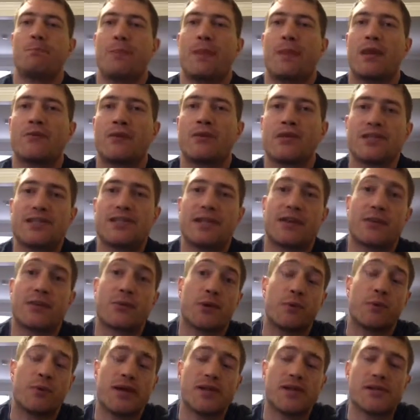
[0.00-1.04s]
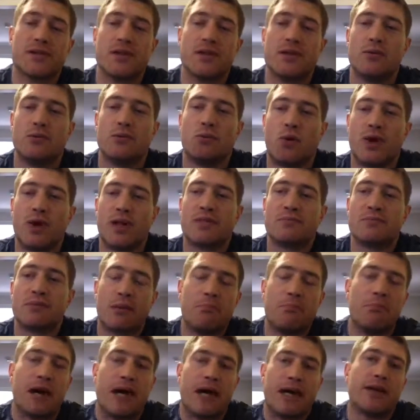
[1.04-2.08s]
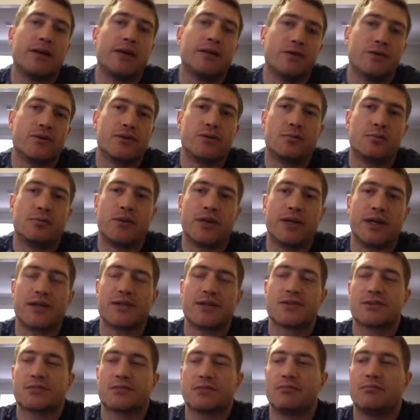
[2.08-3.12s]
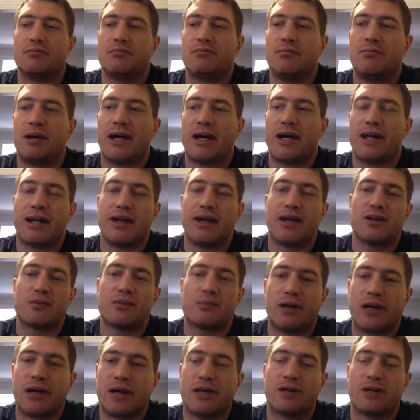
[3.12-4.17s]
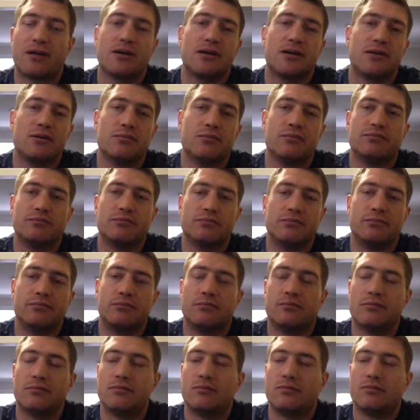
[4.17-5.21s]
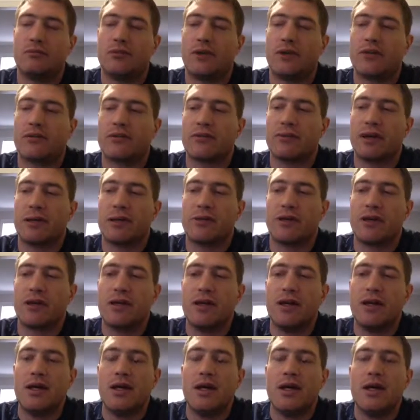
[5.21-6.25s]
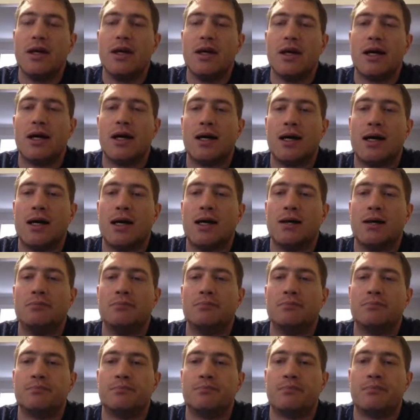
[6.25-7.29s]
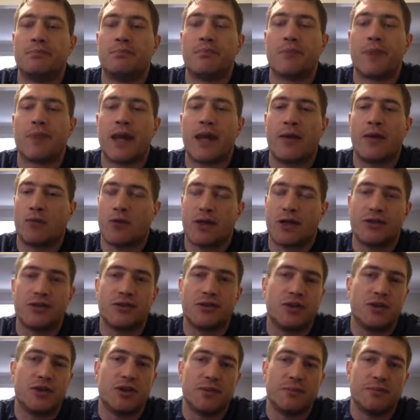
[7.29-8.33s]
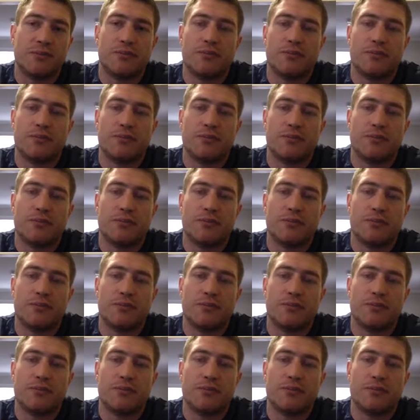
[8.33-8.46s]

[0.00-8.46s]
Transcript: real estate three ways. One is by buying your own place, buying a house, buying a condo, whatever it might be, a rental unit.